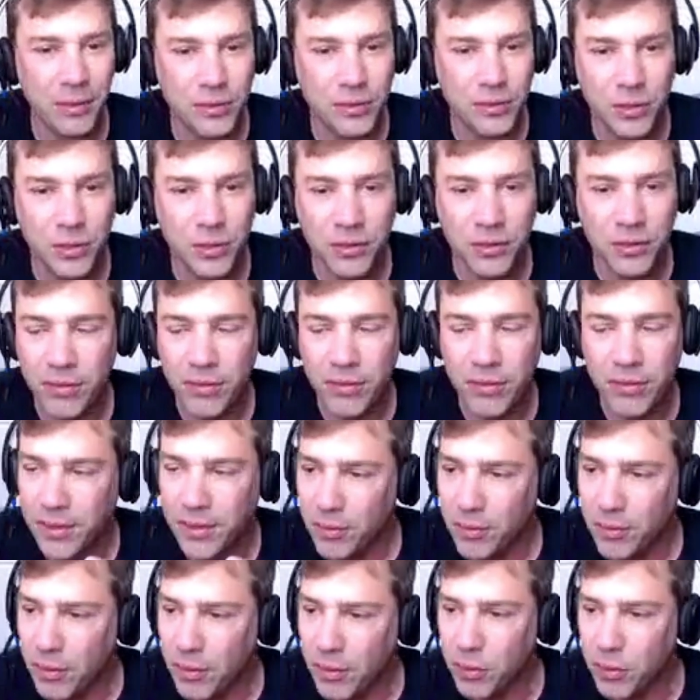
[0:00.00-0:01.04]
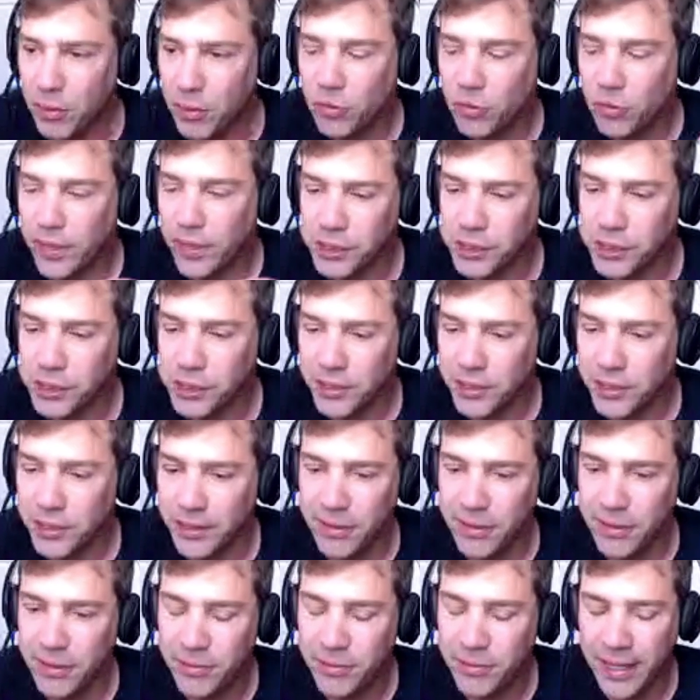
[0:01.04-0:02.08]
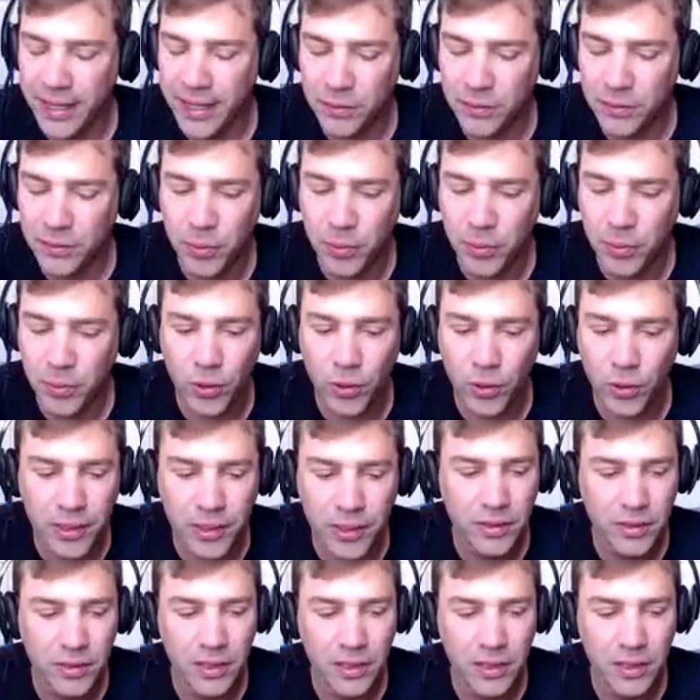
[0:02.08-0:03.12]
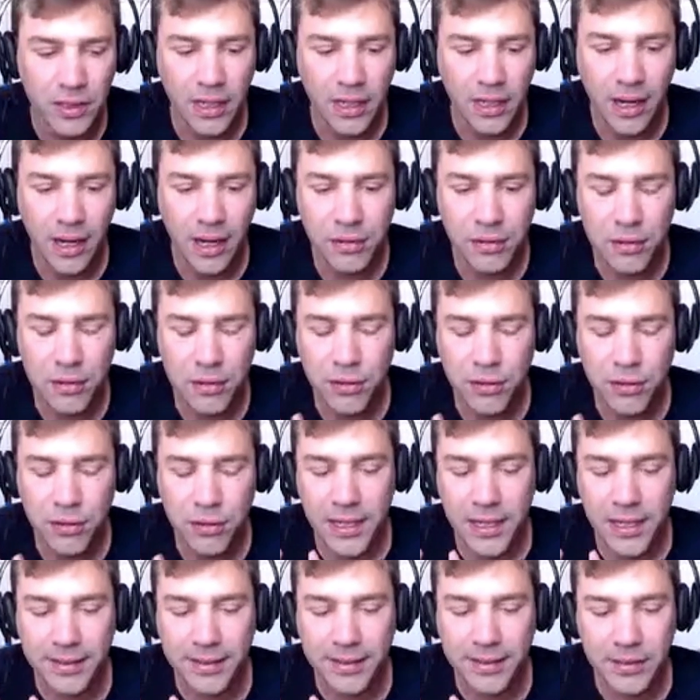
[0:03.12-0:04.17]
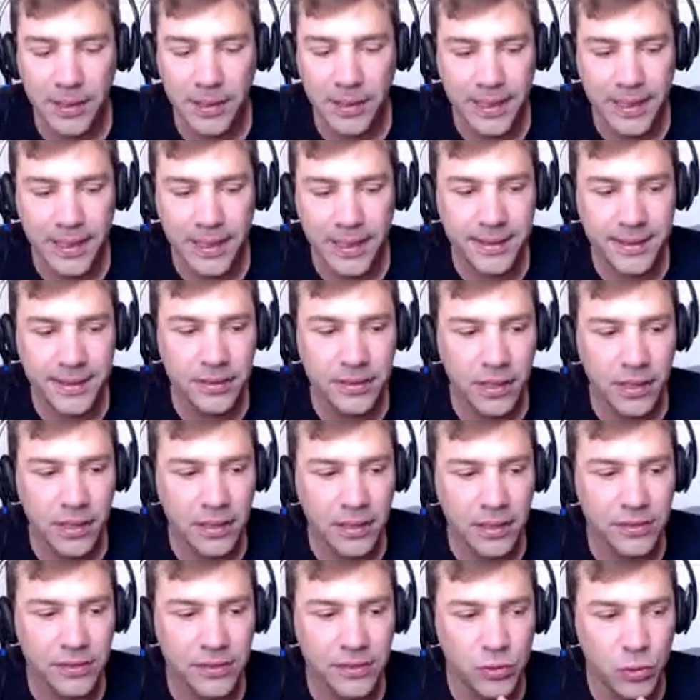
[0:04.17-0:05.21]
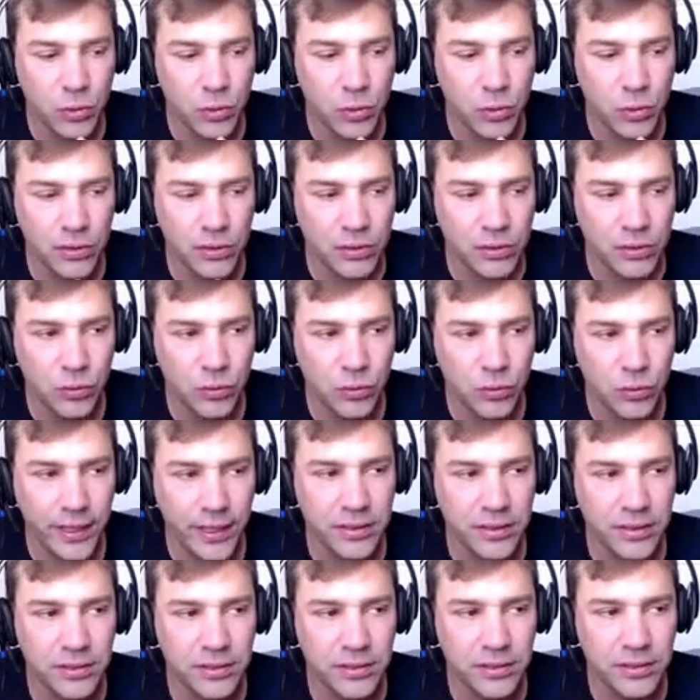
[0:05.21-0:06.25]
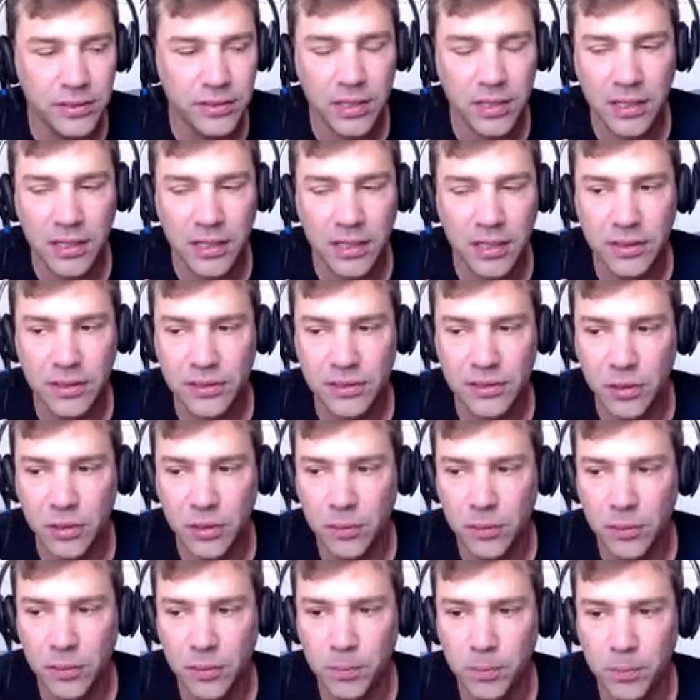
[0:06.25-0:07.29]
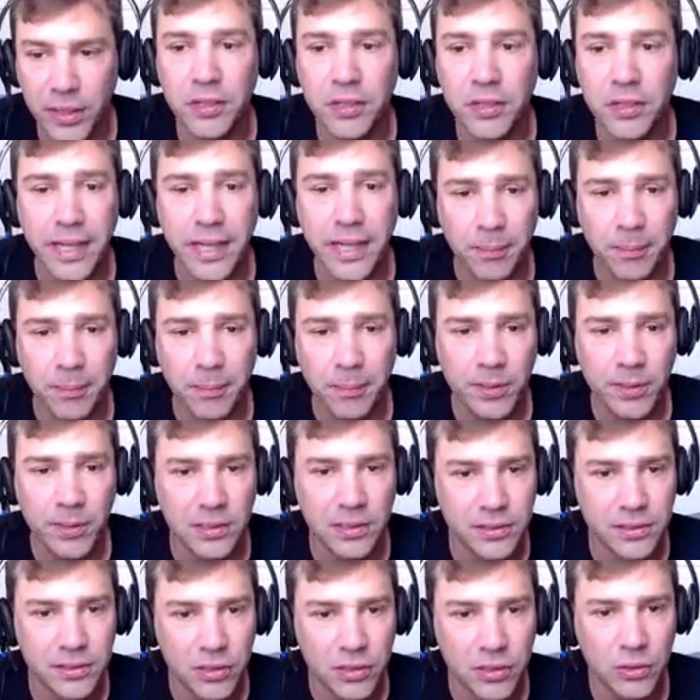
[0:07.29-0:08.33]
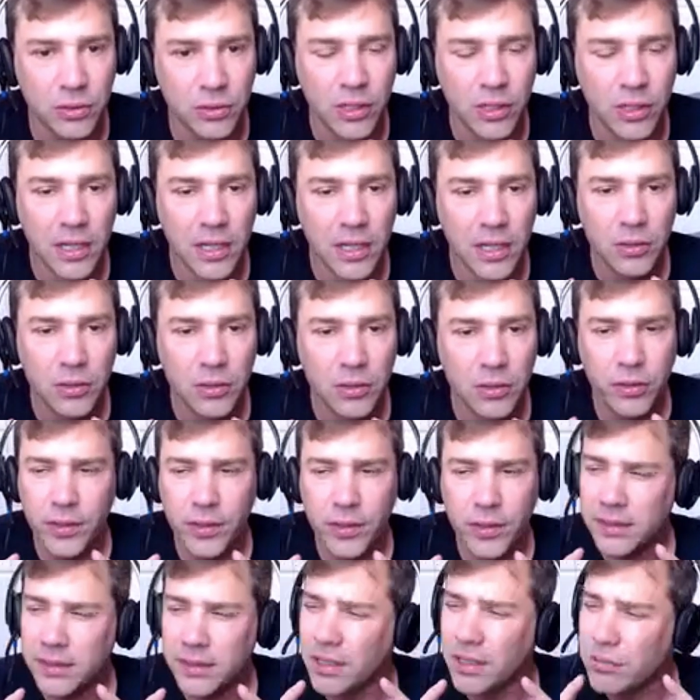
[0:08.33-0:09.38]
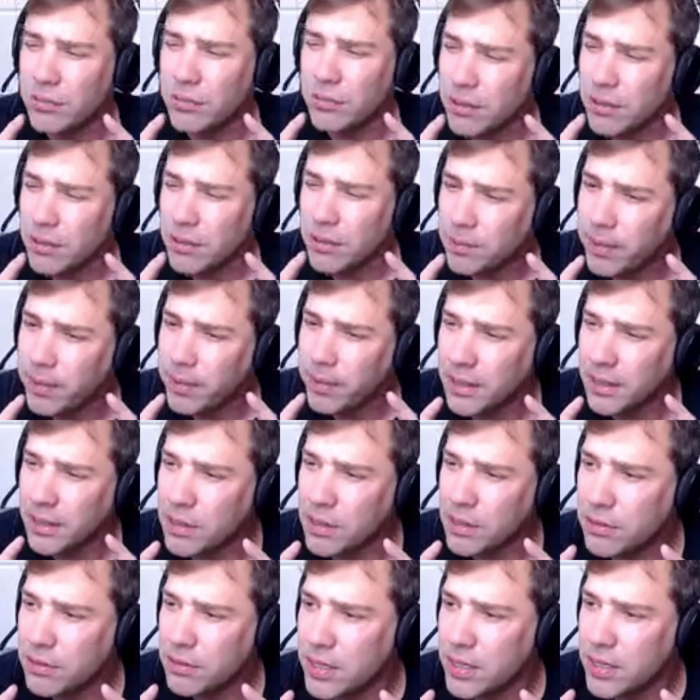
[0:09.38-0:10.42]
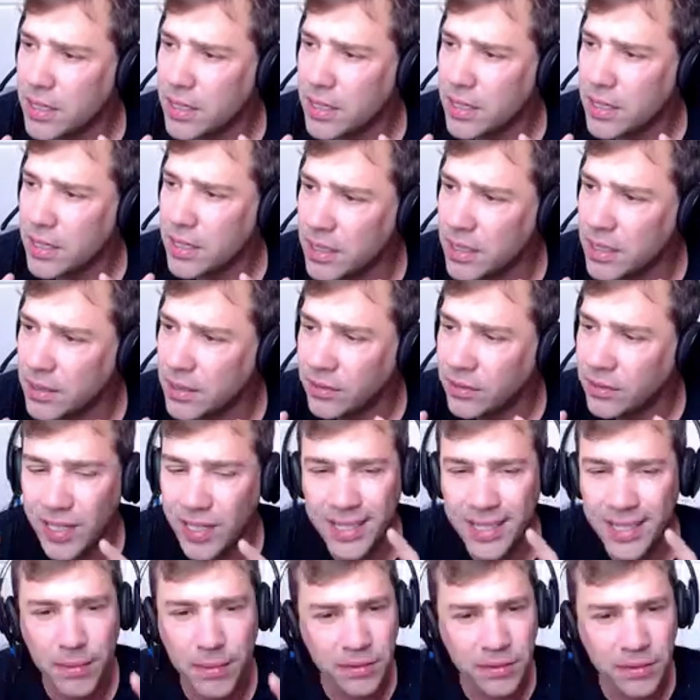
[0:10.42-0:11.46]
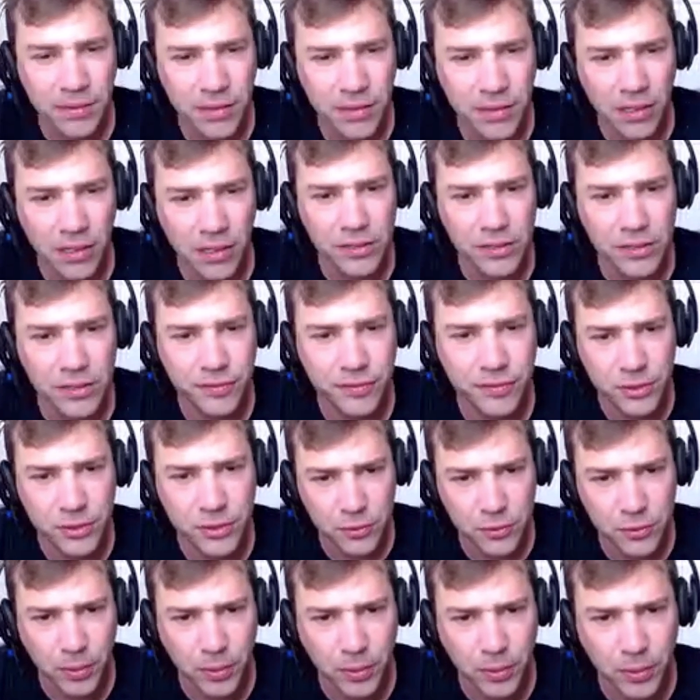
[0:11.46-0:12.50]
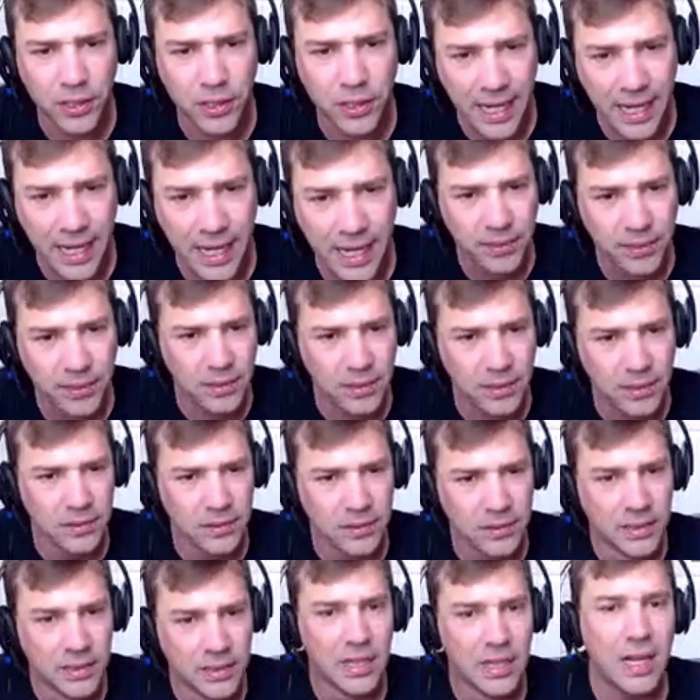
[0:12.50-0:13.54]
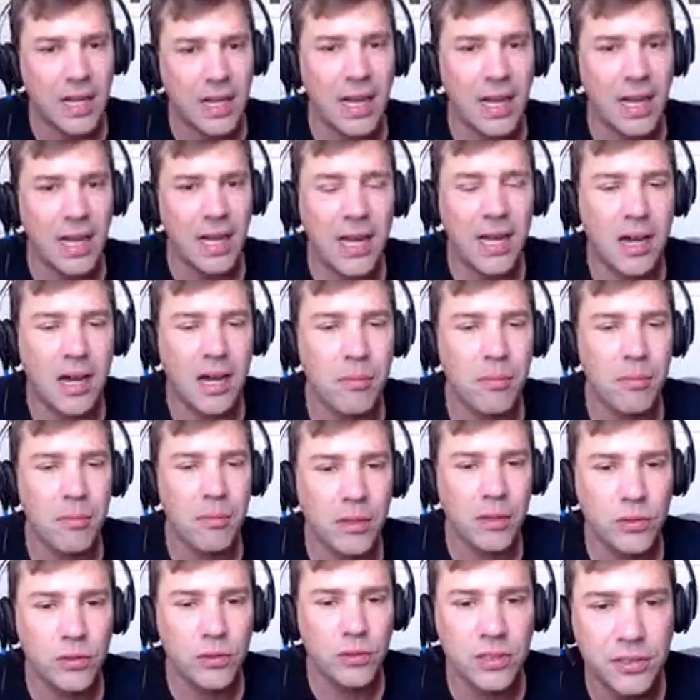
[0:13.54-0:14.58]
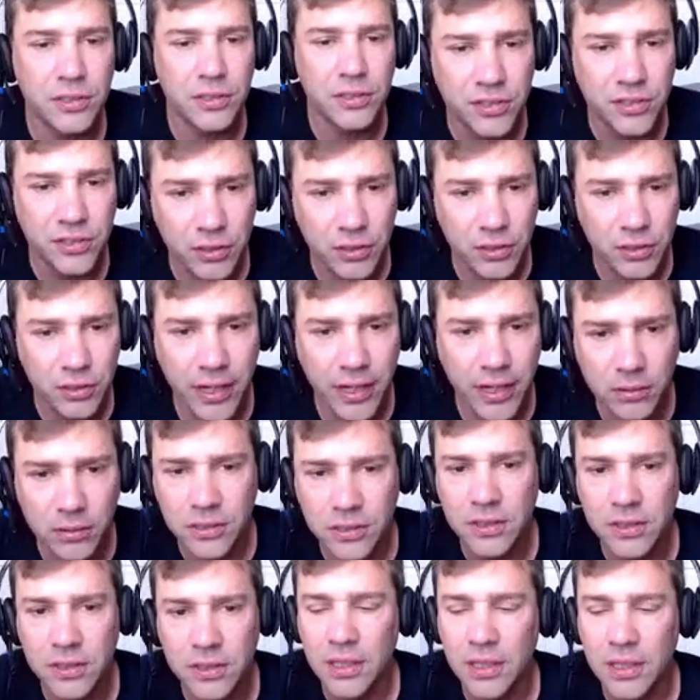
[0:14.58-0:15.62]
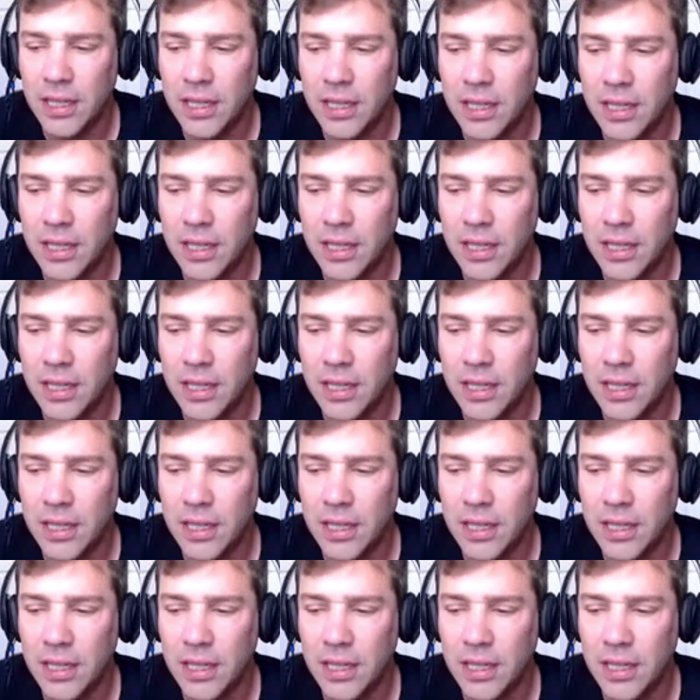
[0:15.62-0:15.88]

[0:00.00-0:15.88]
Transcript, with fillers: th- that was sort of the, the progression. And at that point, I think that led us to also raise uh, sort of bigger capital. So we raised, I think, back then ten million dollars from Spar Capital. Um, that was our C round.